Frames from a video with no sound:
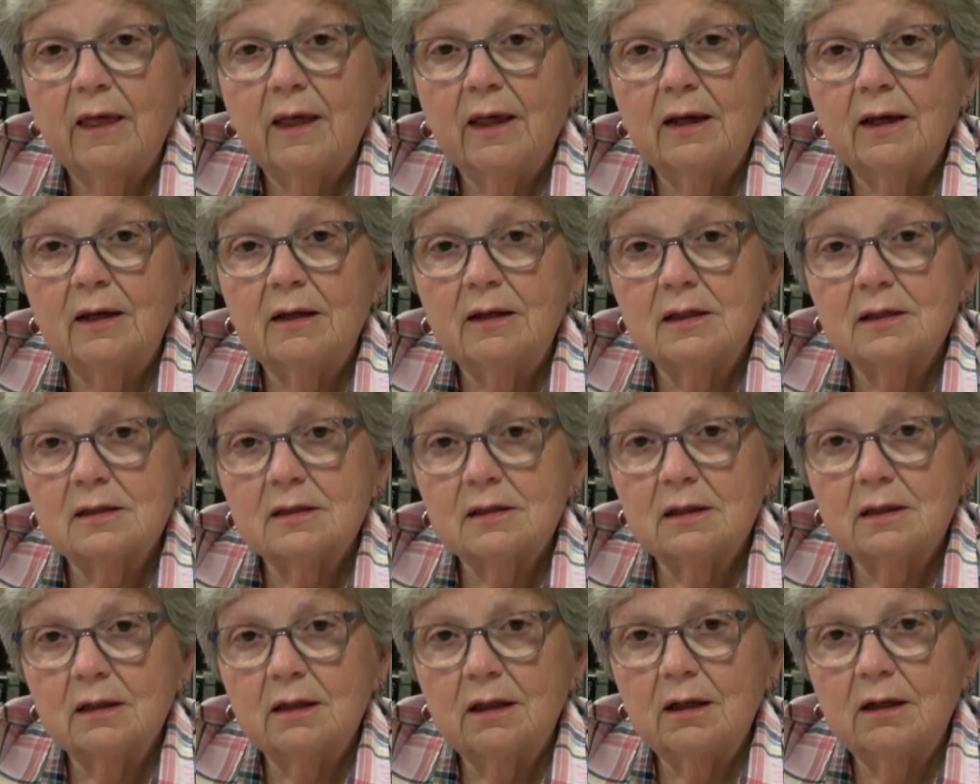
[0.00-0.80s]
and
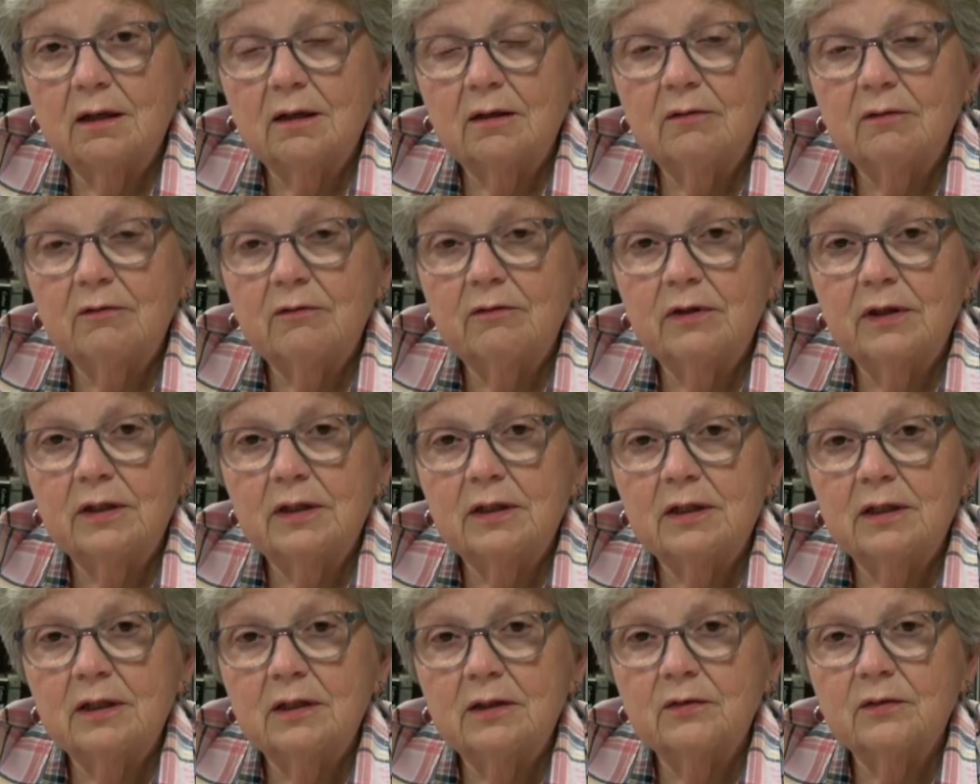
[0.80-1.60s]
his love
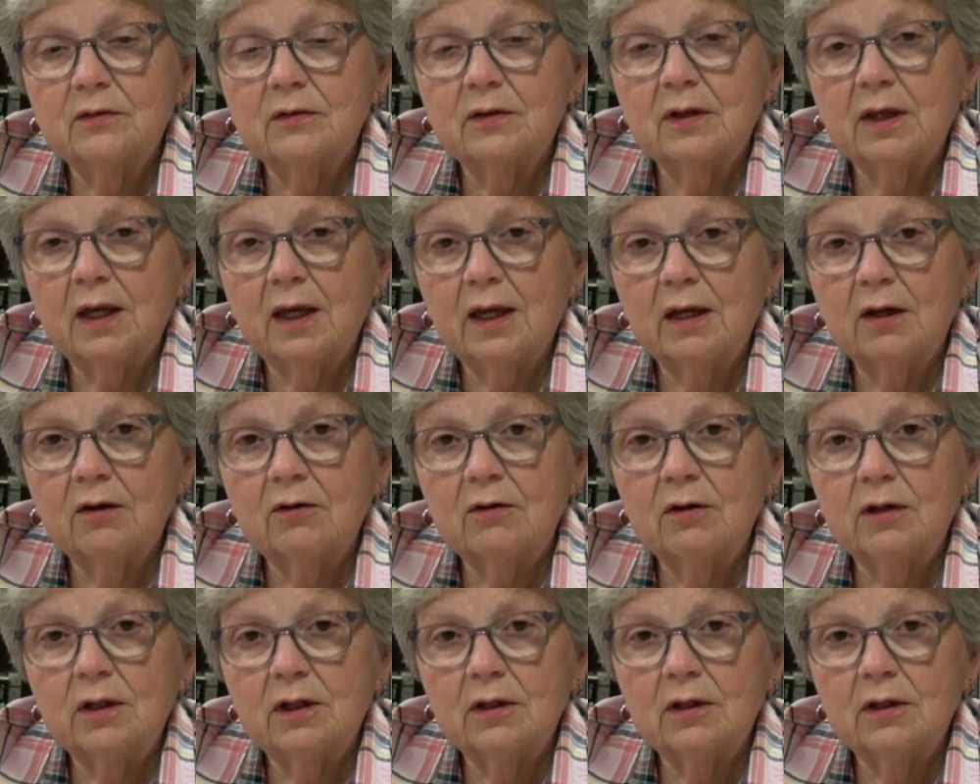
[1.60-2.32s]
and his care and